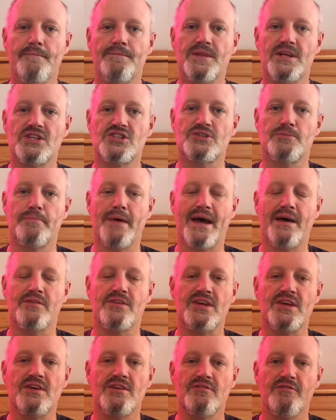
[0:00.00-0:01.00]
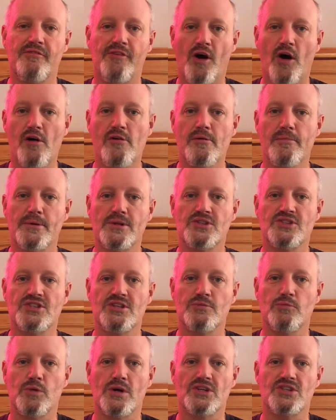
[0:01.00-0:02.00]
It's about the environment
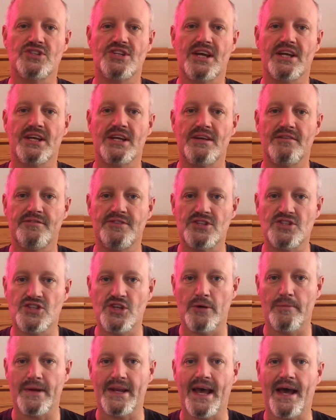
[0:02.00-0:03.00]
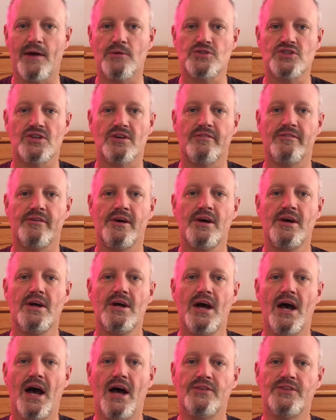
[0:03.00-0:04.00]
in which that gift is coming out of.
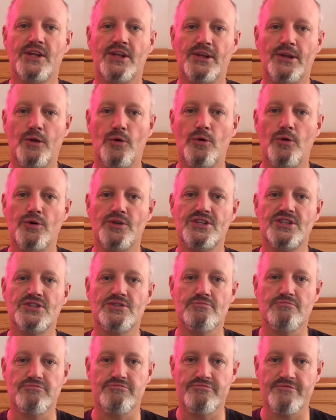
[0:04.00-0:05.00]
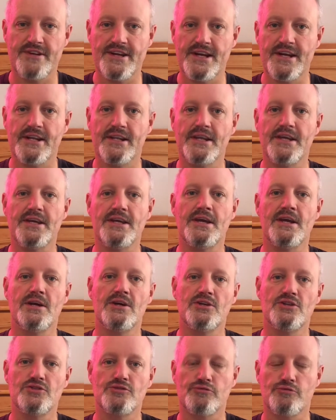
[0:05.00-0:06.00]
And the Lord is really
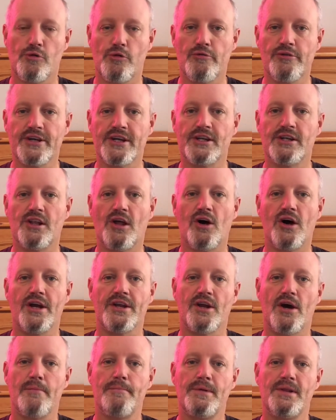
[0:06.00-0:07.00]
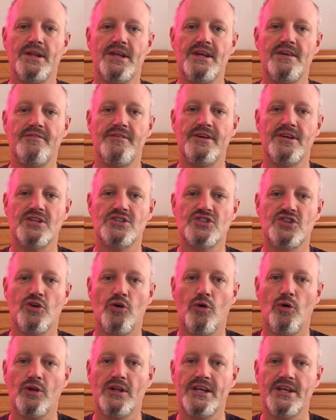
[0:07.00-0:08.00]
drawing a line. I believe he is
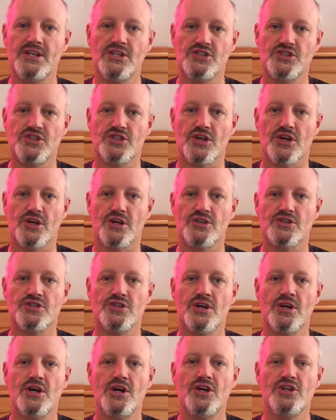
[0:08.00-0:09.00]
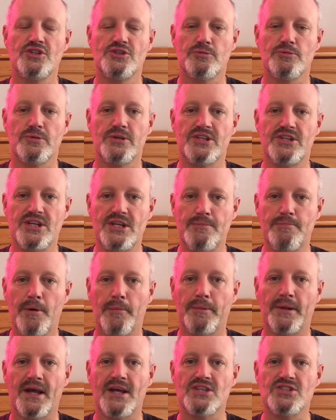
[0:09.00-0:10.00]
calling his church to a deeper
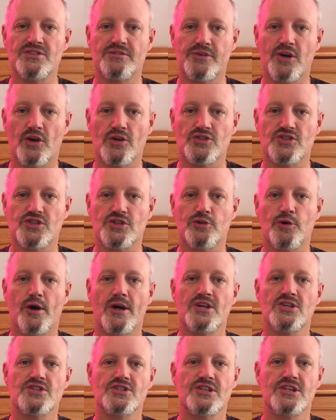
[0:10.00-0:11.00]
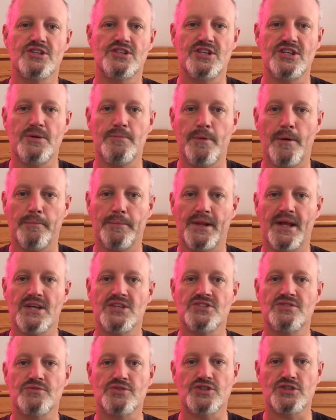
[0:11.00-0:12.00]
place of consecration, a deeper
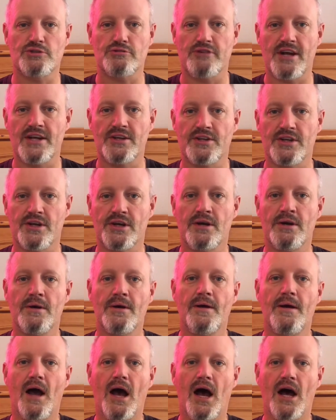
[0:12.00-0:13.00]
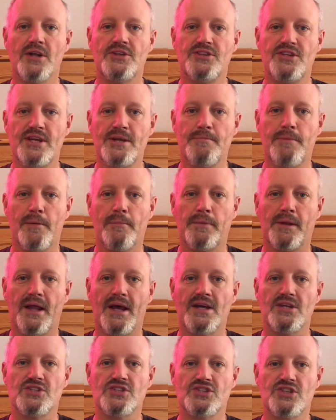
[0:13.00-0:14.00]
place of surrender, a deeper
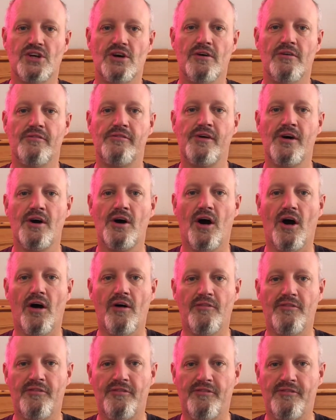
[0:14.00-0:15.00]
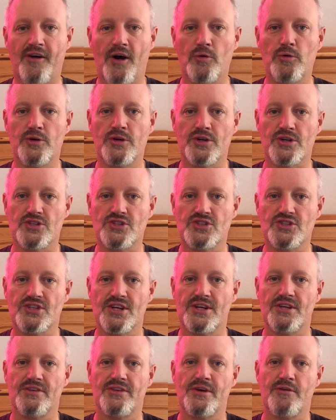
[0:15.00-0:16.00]
place of focus.
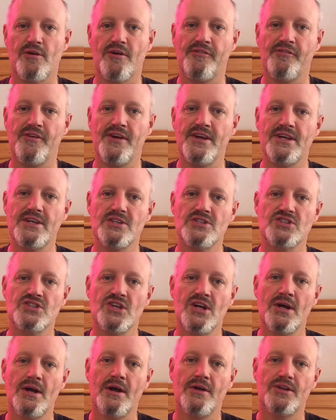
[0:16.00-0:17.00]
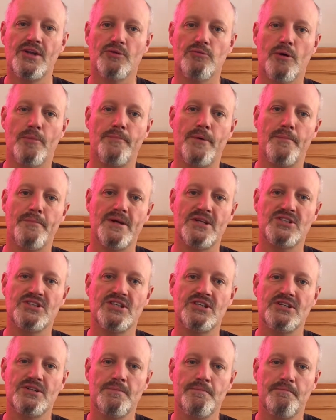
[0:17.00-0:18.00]
That there are things that were
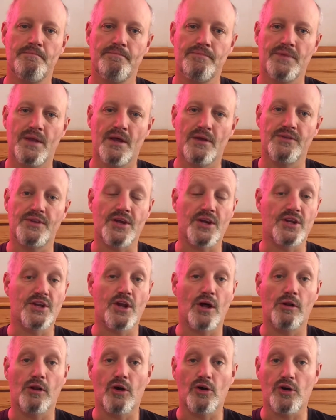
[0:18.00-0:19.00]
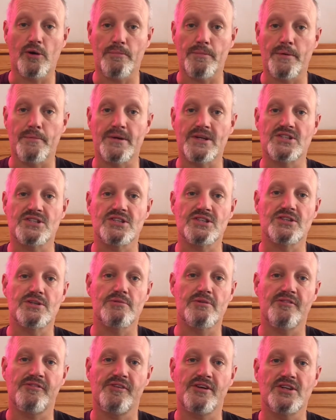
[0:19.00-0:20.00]
permitted that are no longer permitted. There
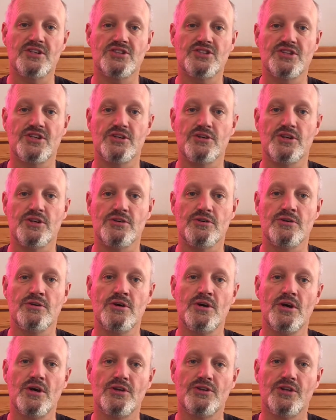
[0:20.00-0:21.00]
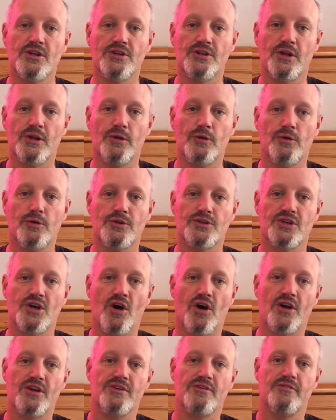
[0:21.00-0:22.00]
are things that the Lord
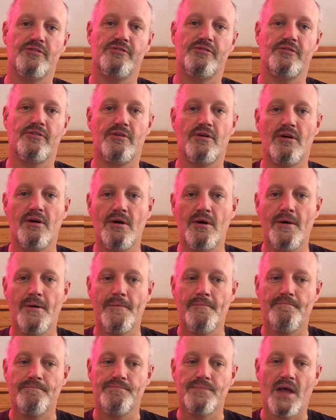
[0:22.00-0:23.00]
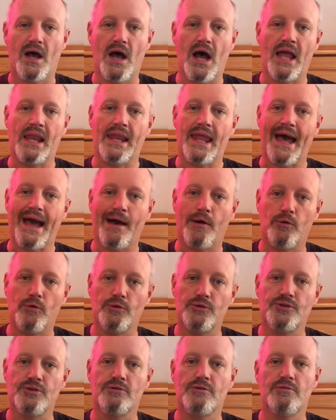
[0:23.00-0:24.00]
kind of
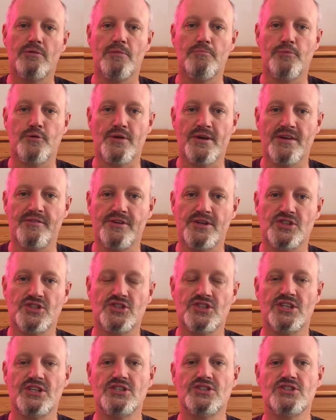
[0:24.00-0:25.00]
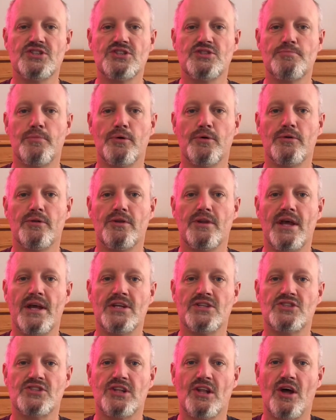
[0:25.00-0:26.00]
allowed previous seasons, but
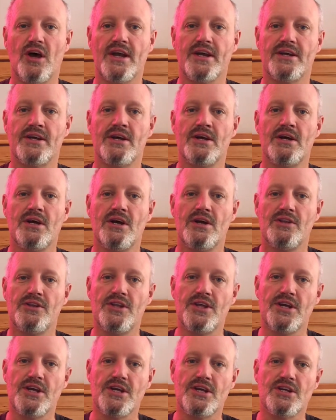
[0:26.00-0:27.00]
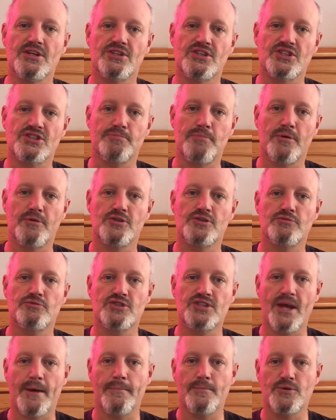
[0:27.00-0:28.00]
it's like the spiritual
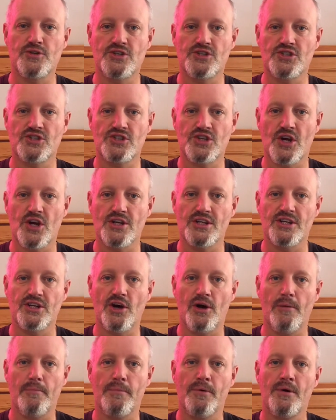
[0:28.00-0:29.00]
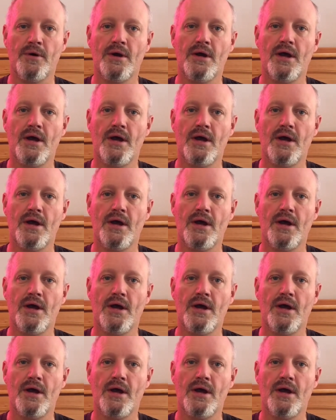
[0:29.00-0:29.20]
temperature's turning up,